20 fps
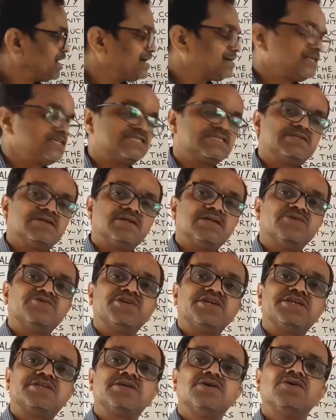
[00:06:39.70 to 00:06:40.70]
additional
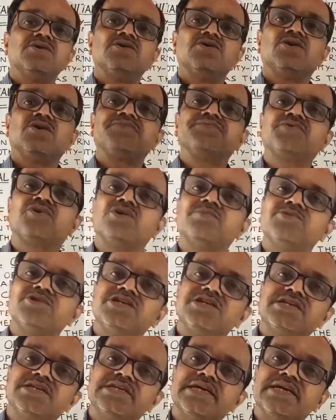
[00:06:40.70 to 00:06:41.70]
unit of
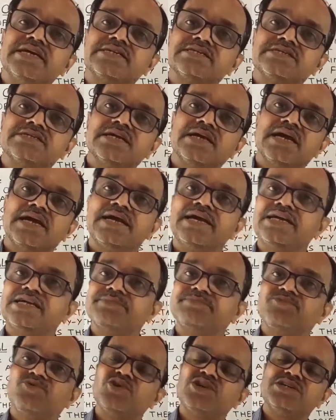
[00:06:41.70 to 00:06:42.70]
commodity X
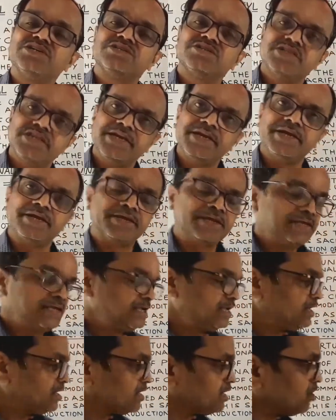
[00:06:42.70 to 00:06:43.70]
at point C.
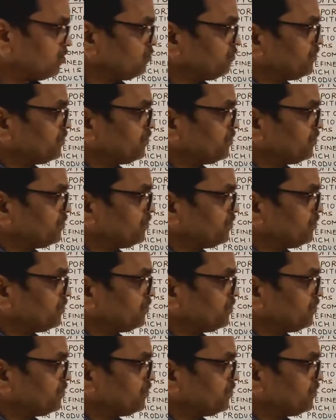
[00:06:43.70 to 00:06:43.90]
Now